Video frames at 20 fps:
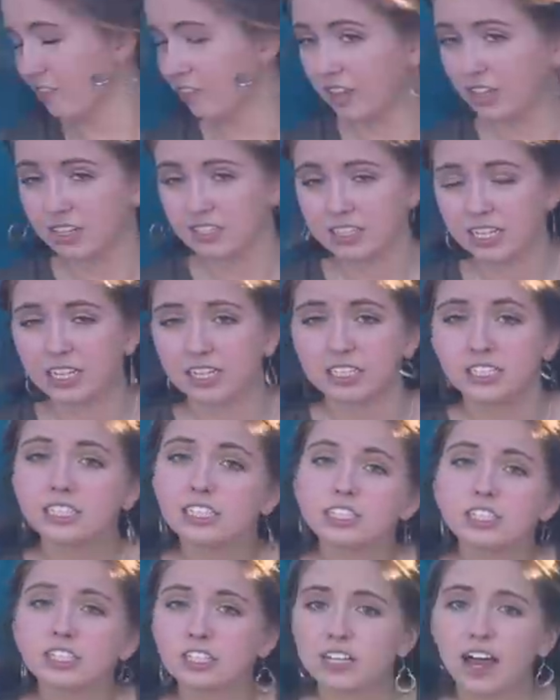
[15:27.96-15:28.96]
things like
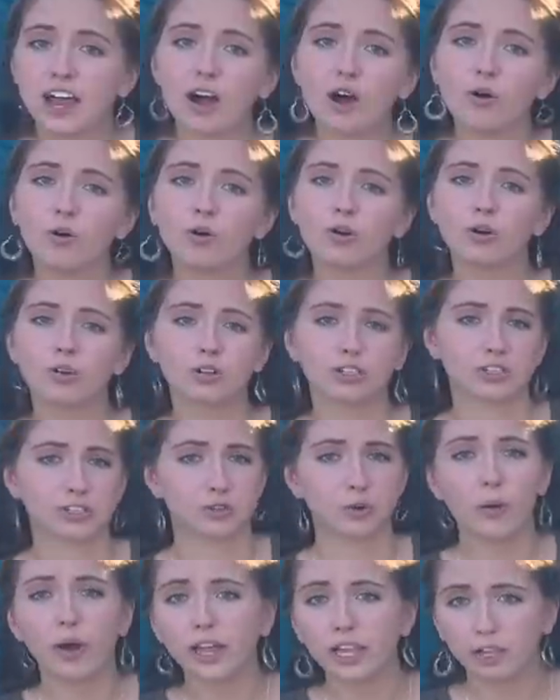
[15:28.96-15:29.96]
dish towels,
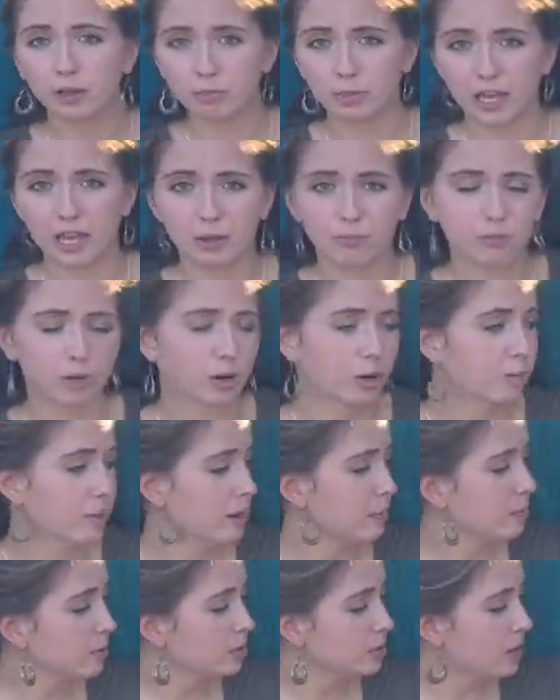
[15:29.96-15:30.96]
toilet paper,
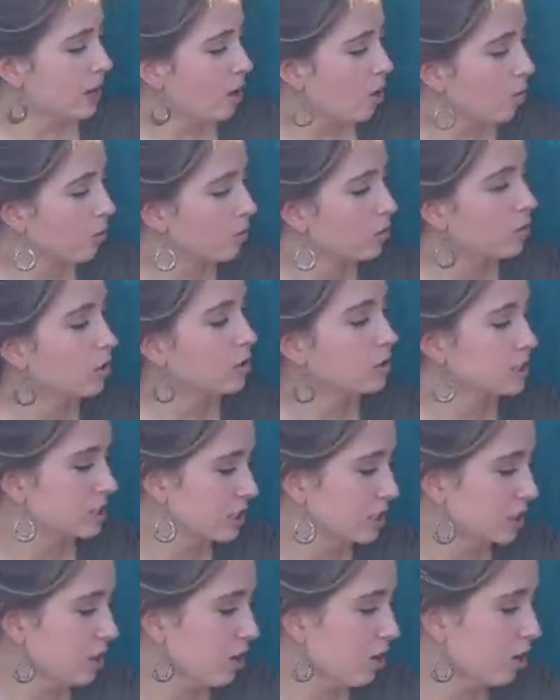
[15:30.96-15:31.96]
paper towel rolls,
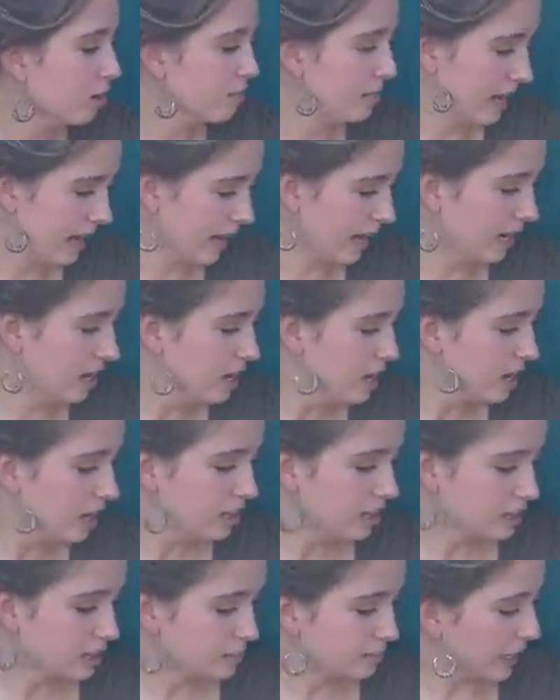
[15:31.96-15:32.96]
yoga mat.
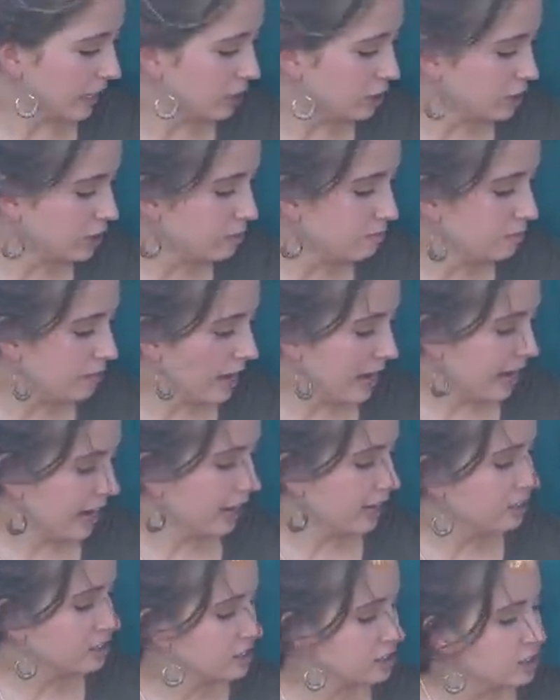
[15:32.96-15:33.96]
This is my gym
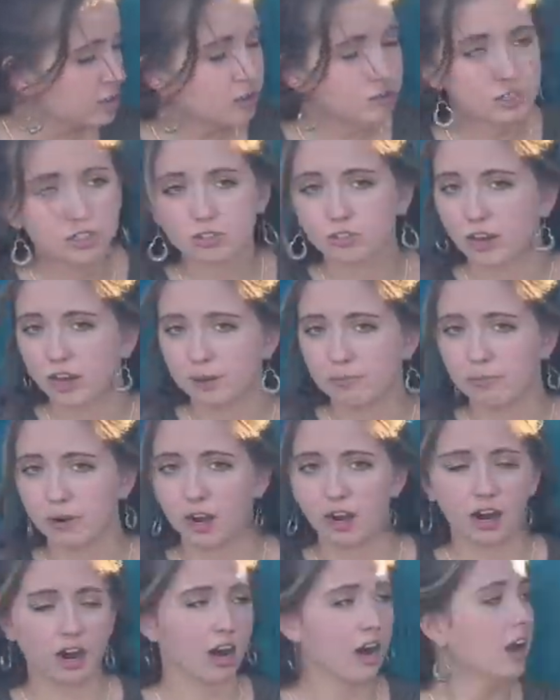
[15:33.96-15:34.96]
bag, snow
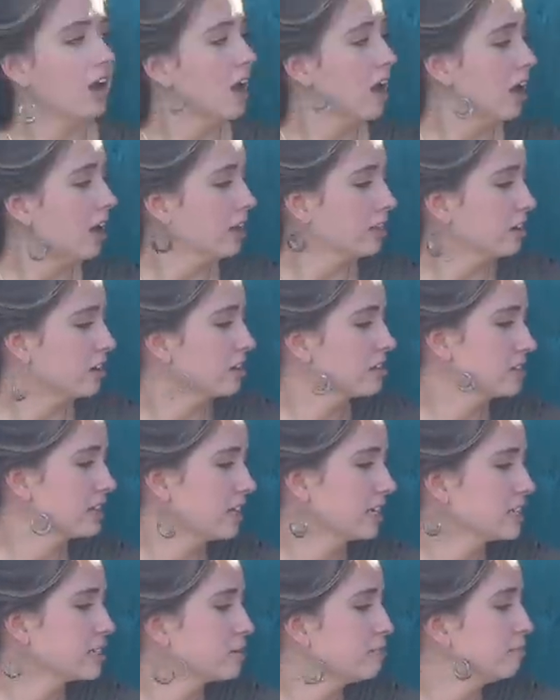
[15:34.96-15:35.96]
scraper. There's
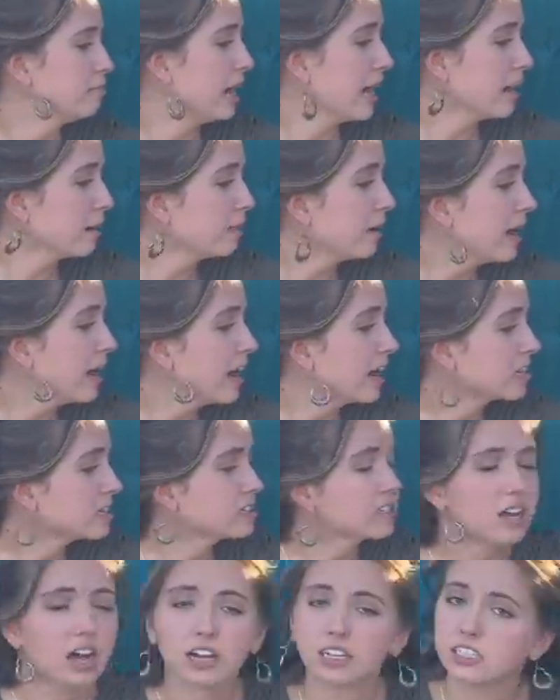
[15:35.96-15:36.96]
like some
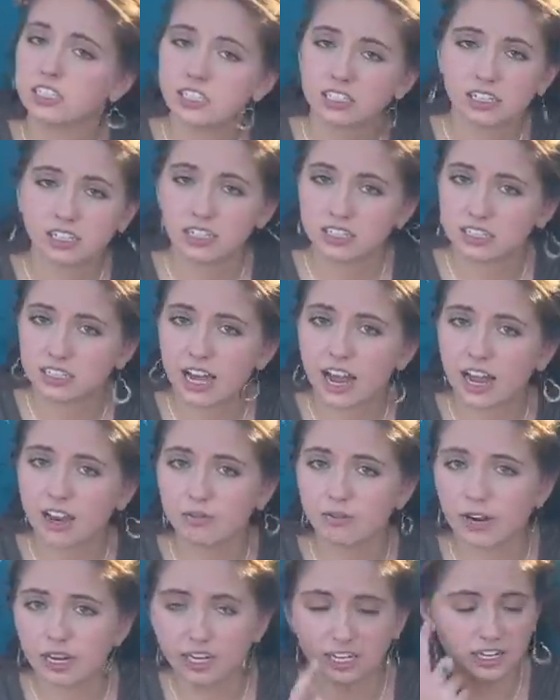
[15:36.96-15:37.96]
backpacks tucked into the side
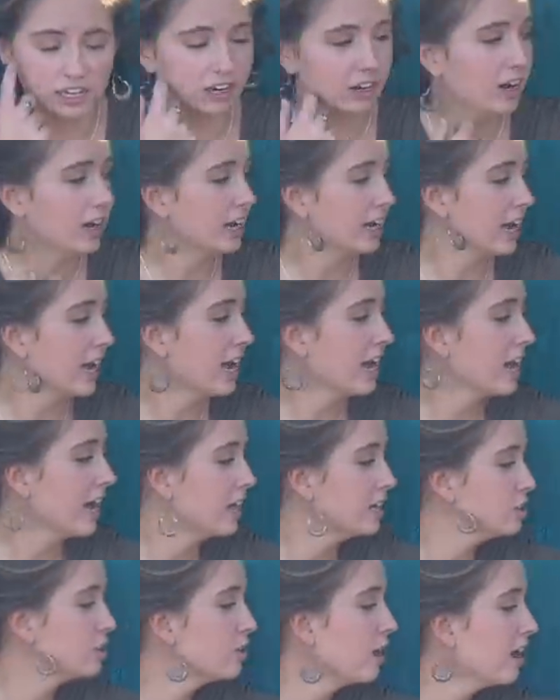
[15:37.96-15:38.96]
right here. Again,
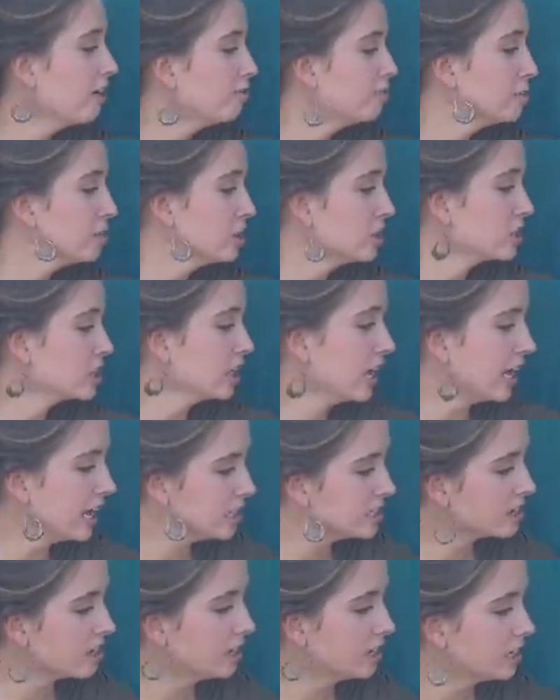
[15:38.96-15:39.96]
I do have push
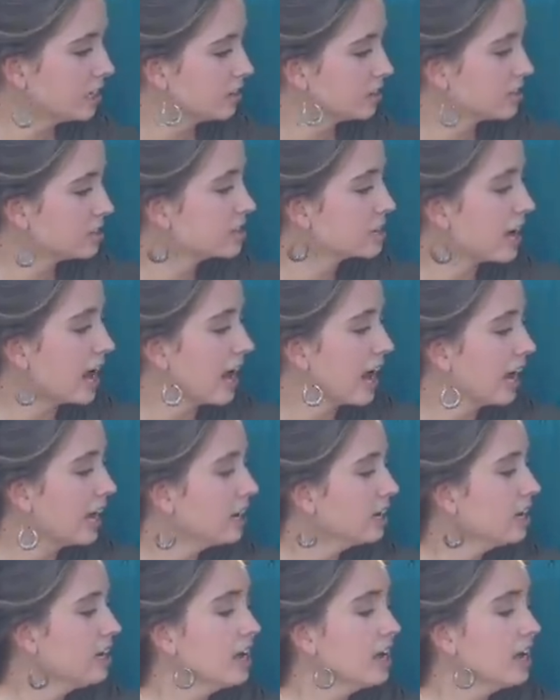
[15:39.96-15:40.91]
lights on either side